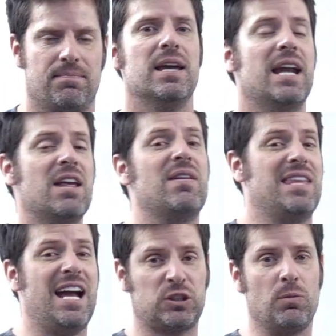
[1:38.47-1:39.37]
In any event,
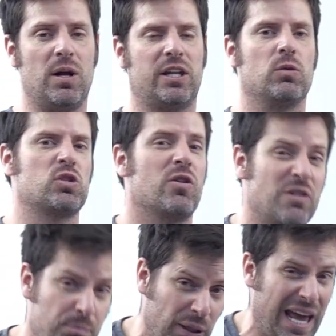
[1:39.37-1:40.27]
the actual molecule is sort of
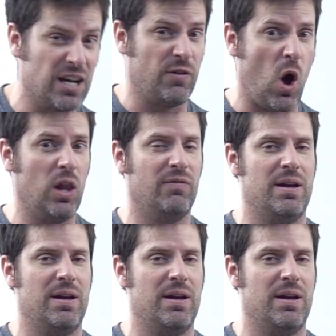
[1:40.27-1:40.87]
a blend of all of